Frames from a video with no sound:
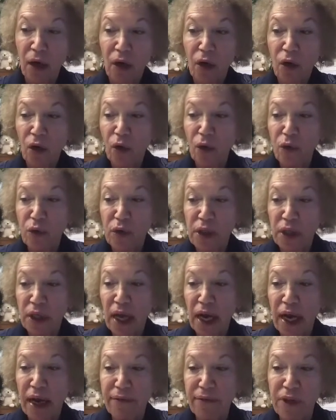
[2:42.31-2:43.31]
whose
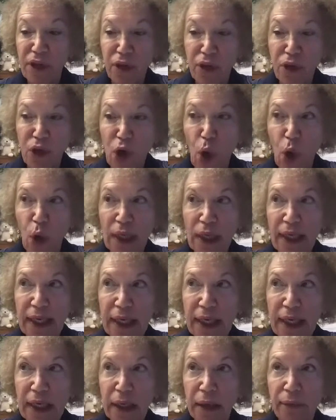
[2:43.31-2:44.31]
lives are
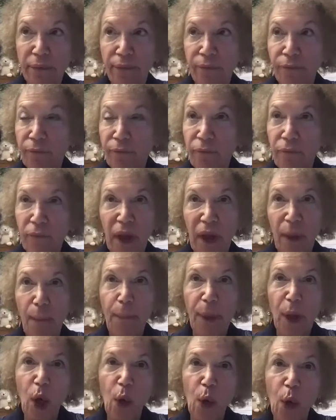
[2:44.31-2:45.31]
totally
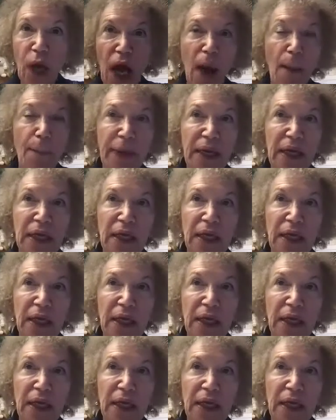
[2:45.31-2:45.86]
blown up.